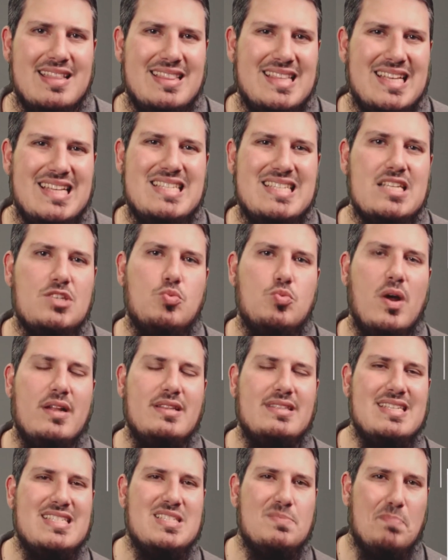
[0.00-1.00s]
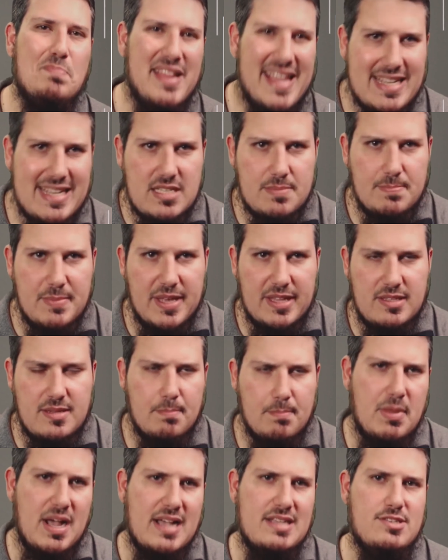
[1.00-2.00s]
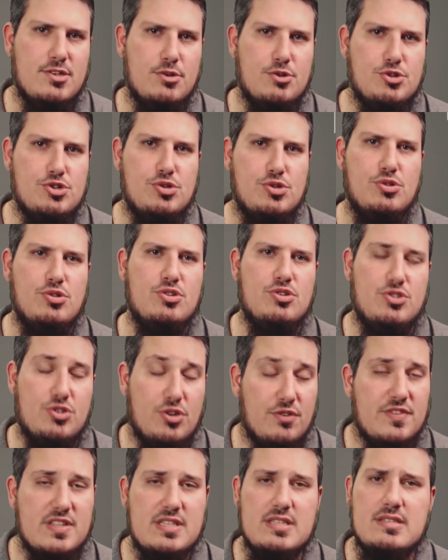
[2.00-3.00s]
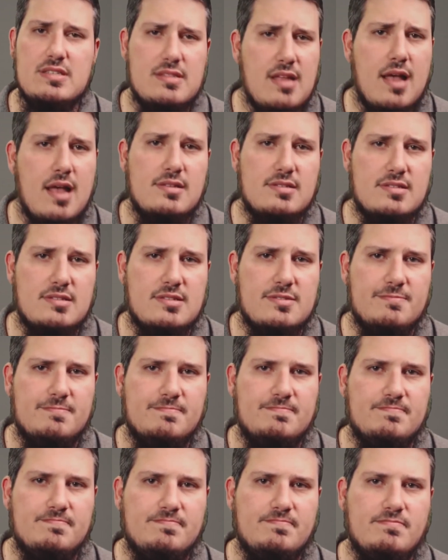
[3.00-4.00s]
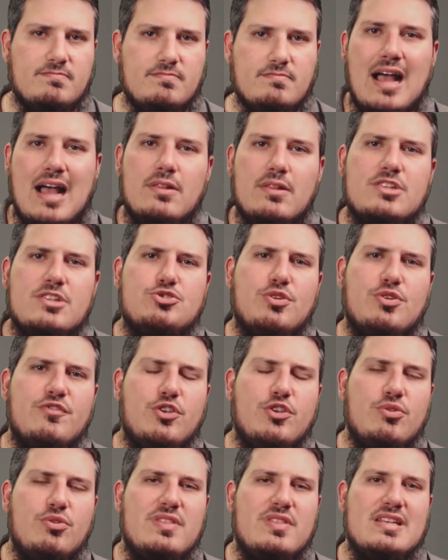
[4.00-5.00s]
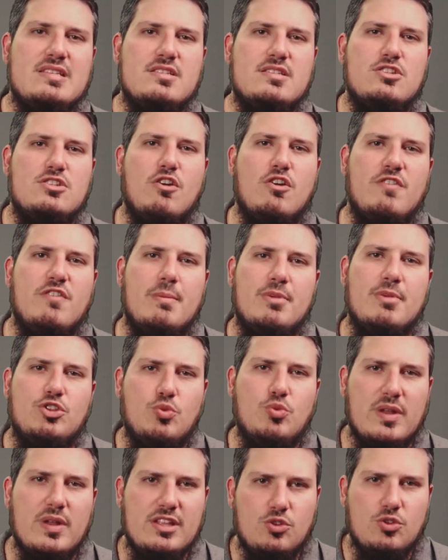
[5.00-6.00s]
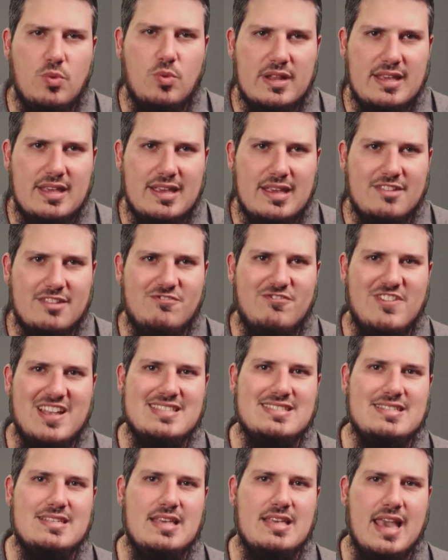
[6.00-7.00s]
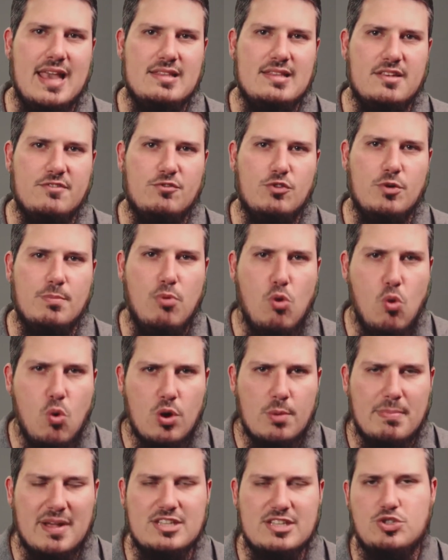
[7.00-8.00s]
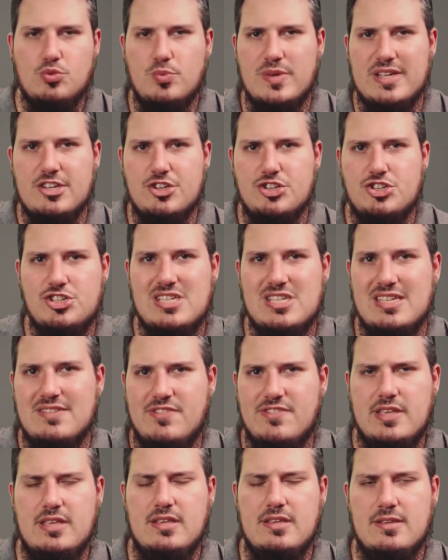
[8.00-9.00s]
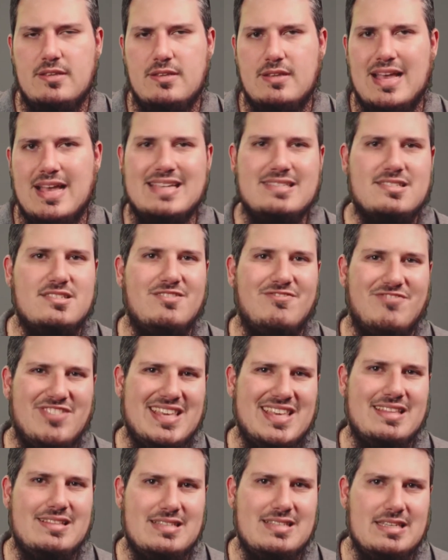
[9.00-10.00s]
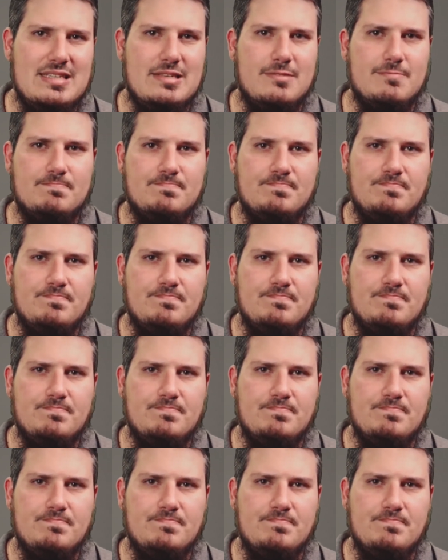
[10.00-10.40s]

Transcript: This is what displacement by social services does. Now let's review this November 2020 investigative report by Swedish TV, SVT.